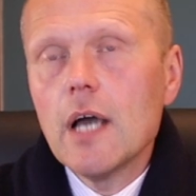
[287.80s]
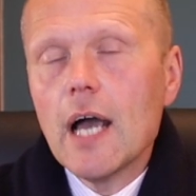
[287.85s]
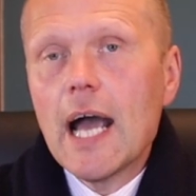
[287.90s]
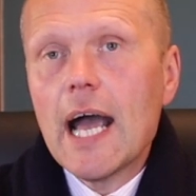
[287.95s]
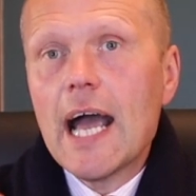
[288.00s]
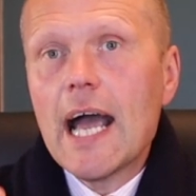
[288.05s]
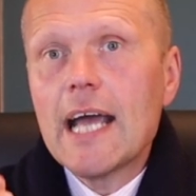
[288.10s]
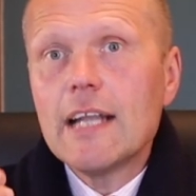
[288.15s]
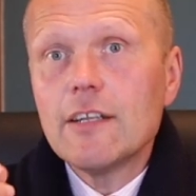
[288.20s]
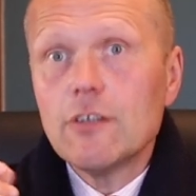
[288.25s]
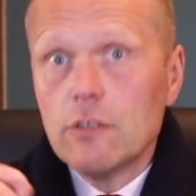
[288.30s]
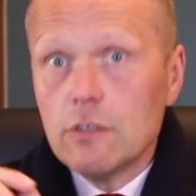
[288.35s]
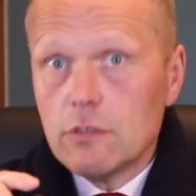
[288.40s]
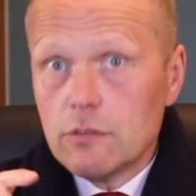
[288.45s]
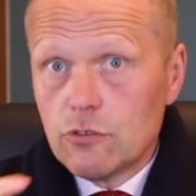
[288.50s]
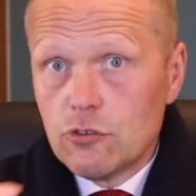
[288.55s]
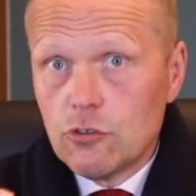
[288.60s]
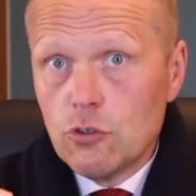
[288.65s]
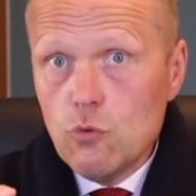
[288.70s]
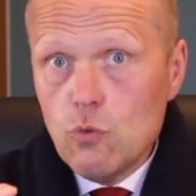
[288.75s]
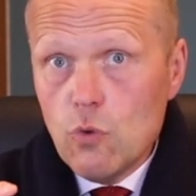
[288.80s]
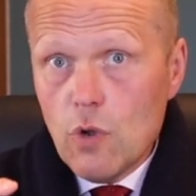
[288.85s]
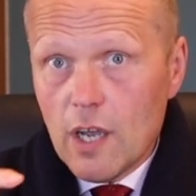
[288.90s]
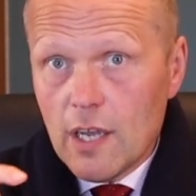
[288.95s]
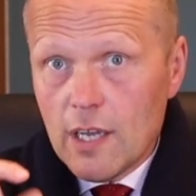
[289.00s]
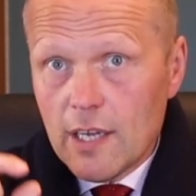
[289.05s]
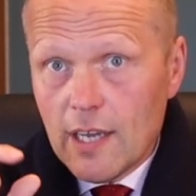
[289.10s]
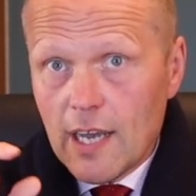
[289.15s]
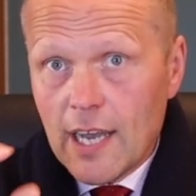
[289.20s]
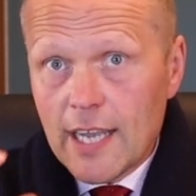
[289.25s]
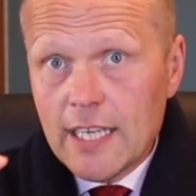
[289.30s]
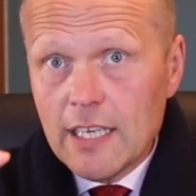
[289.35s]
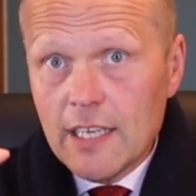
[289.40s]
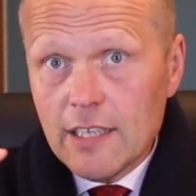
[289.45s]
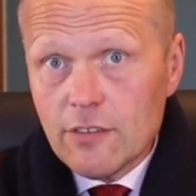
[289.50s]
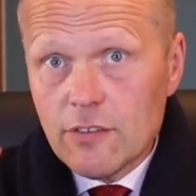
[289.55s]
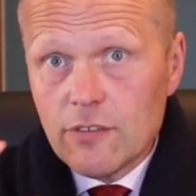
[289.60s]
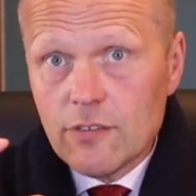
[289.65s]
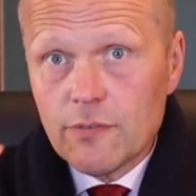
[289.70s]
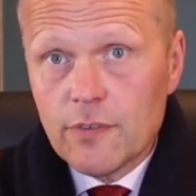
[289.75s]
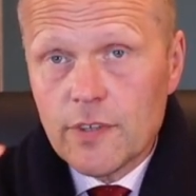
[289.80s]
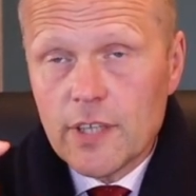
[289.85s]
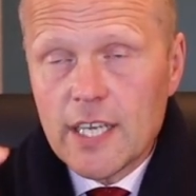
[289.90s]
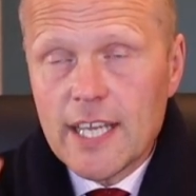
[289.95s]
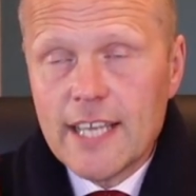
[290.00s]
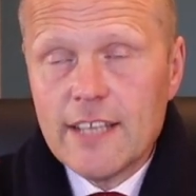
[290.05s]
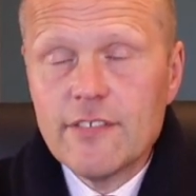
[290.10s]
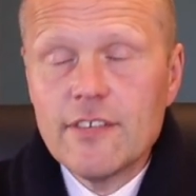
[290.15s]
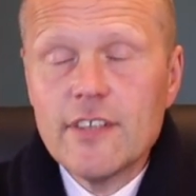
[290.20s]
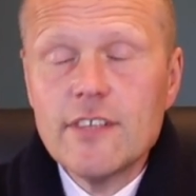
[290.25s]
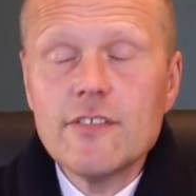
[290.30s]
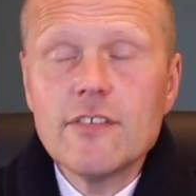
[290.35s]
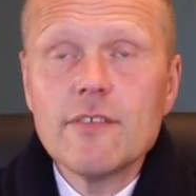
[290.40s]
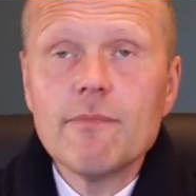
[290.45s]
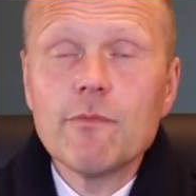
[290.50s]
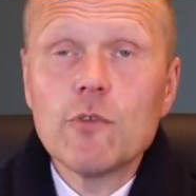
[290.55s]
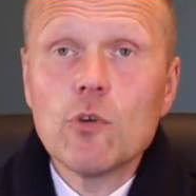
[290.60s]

and two eyelets for the laces,